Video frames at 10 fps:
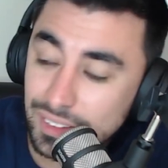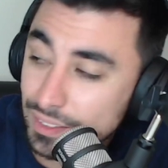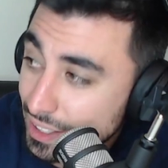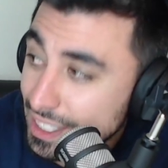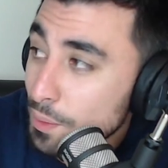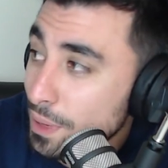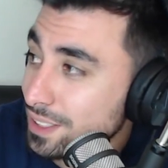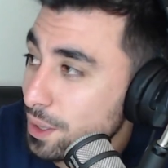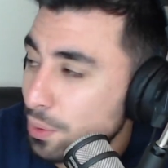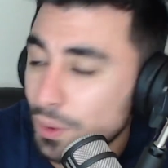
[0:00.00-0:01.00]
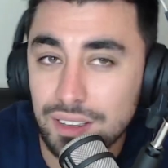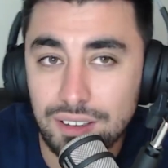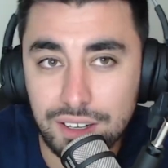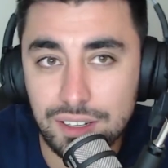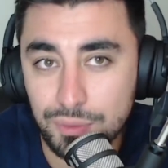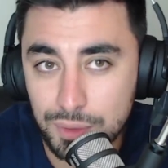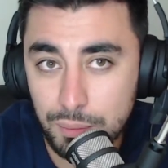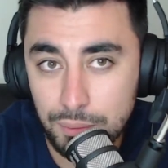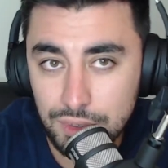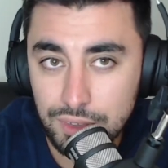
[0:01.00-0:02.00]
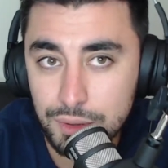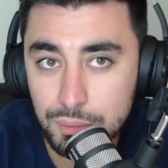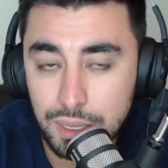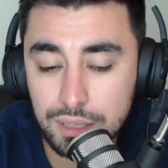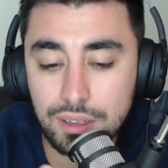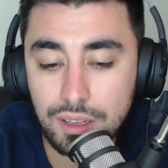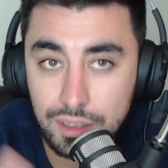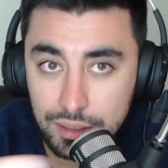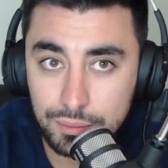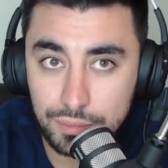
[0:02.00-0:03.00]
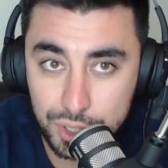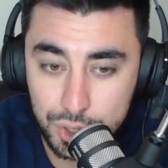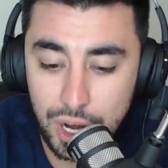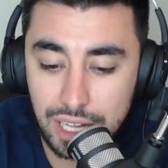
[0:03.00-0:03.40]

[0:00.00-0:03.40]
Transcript: Like, coming back to your point, I don't know if you meant Australia.